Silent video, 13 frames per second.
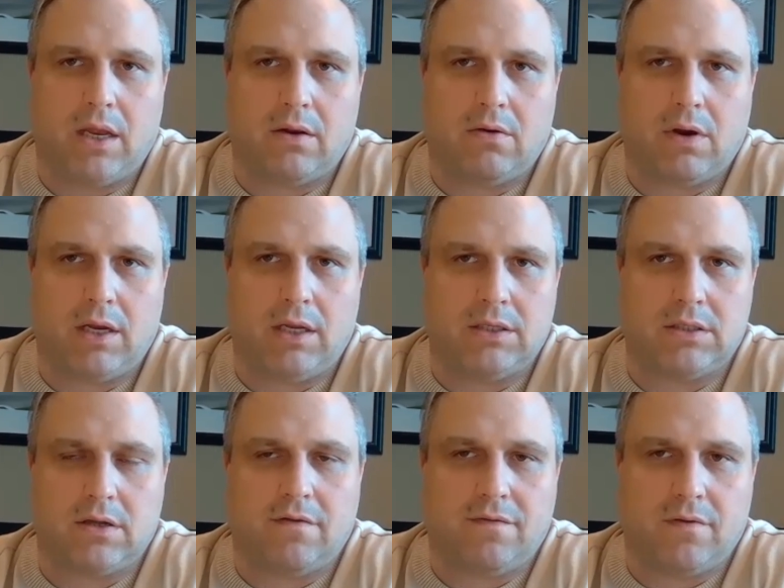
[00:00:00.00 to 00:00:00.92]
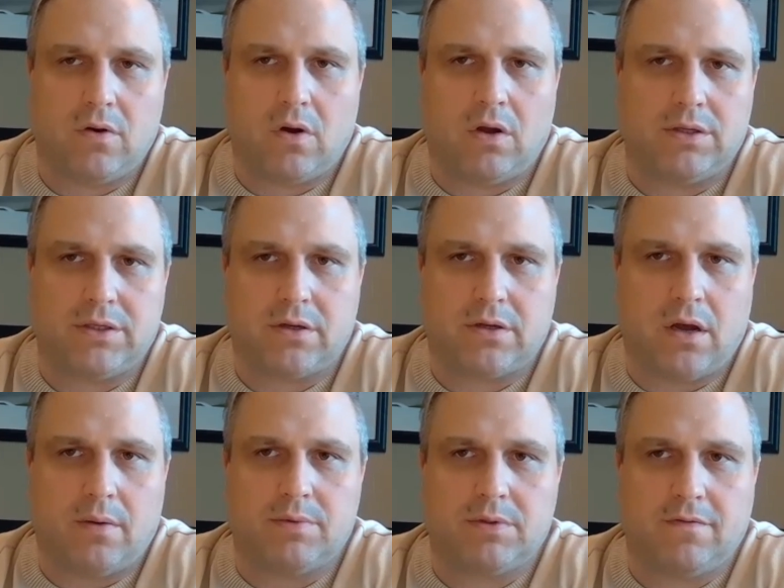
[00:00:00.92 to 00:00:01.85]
and creating stuff nonstop.